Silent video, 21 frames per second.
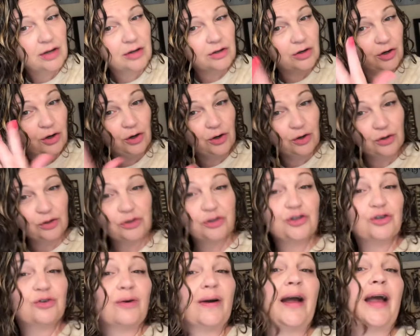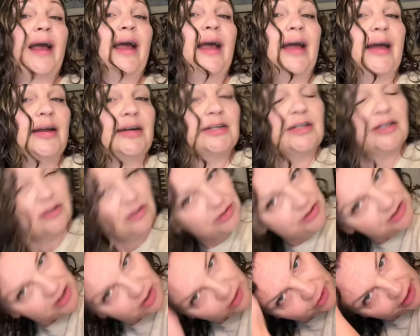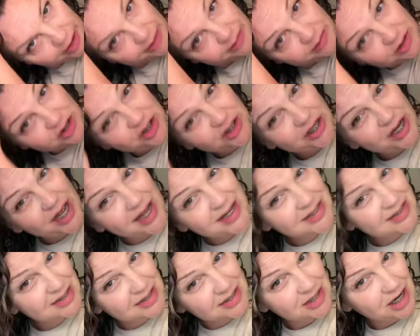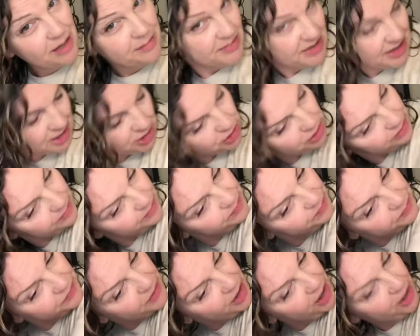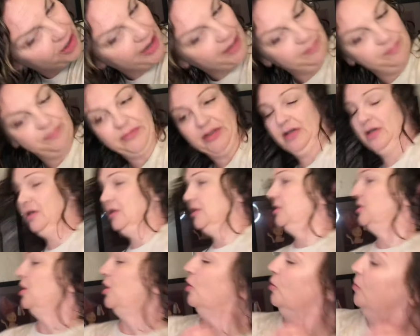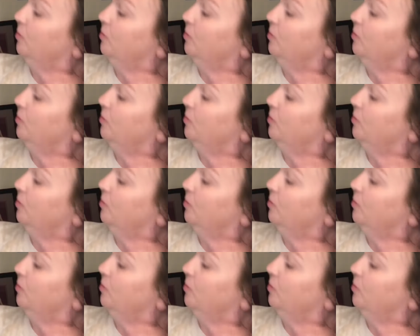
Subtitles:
curl trained and it looks all great. Just the top section. All right, so